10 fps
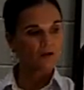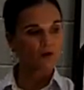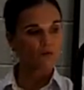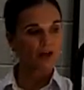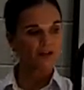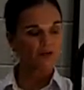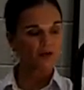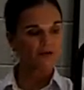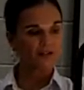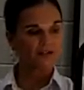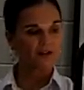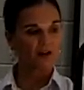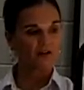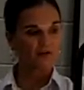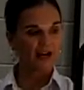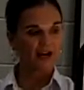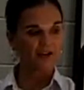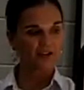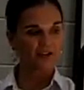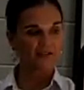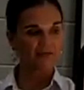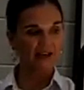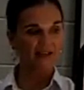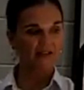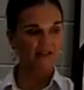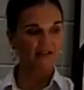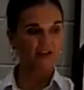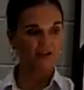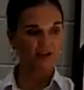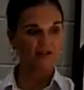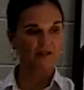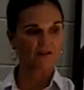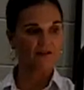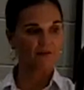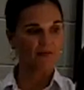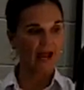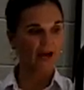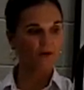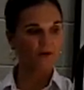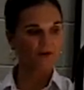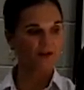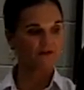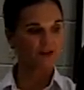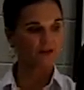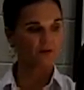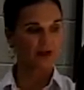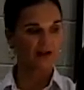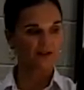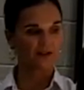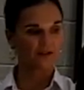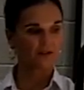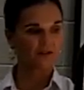the retro Diels-Alder reaction is basically just the backwards of this reaction.